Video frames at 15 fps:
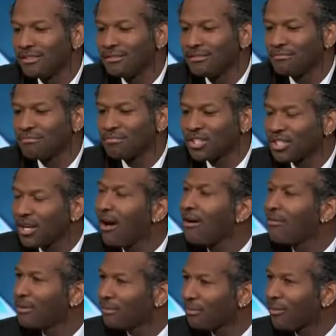to
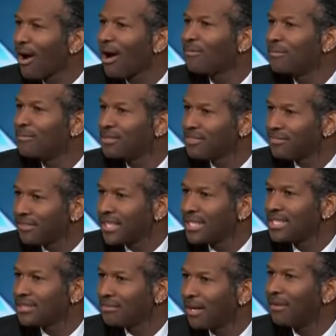solve the problems
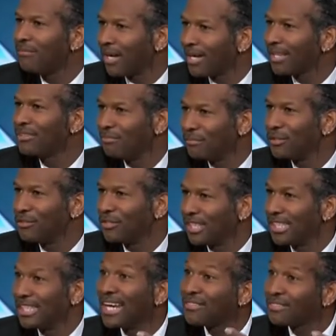faced by my
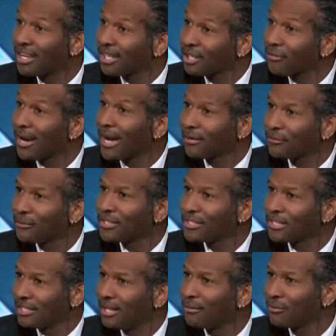community, and I thought crack
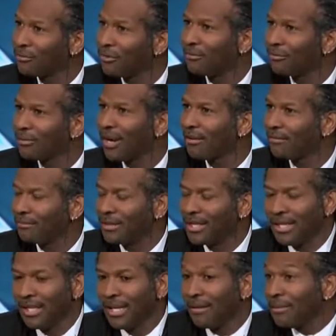was the number one problem.
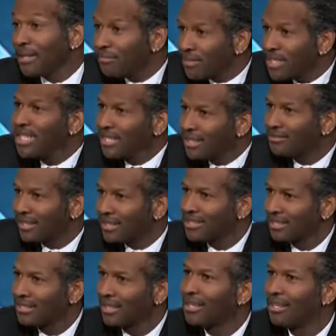I mean, many of
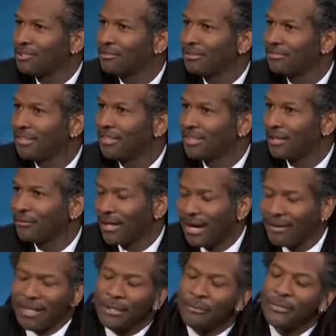us in the country felt that way.
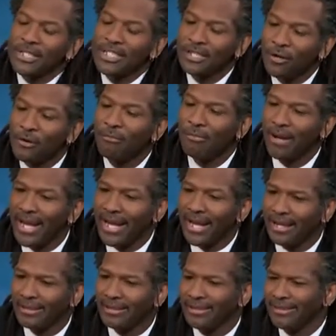I mean, it was so
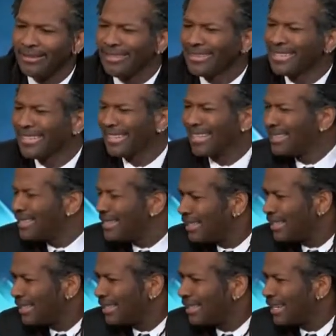bad in I think
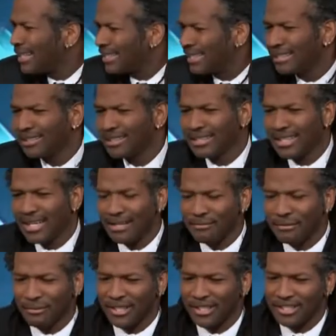1989, the LA
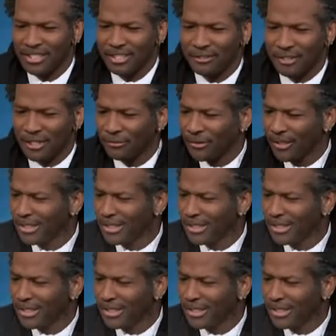Times ran a story